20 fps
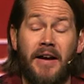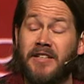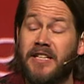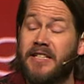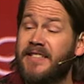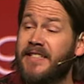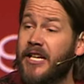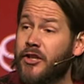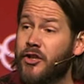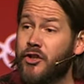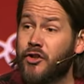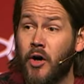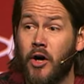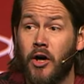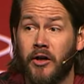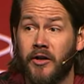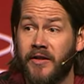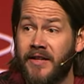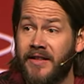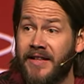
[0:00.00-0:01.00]
to stay
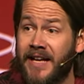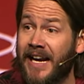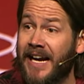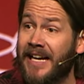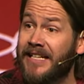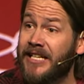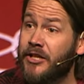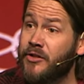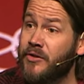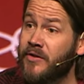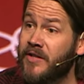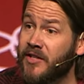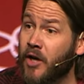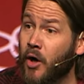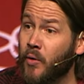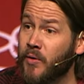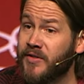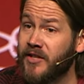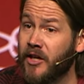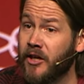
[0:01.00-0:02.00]
stronger than that. I need you this
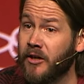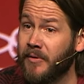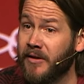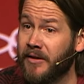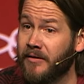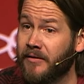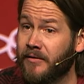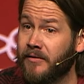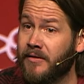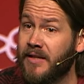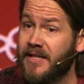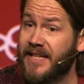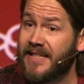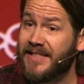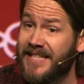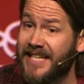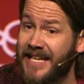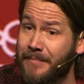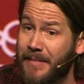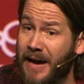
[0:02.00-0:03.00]
whole sermon. This is a
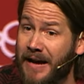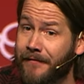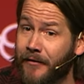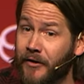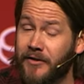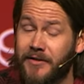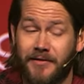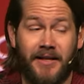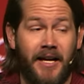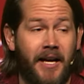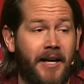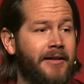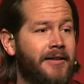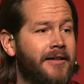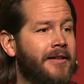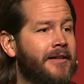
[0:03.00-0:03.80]
team effort, okay?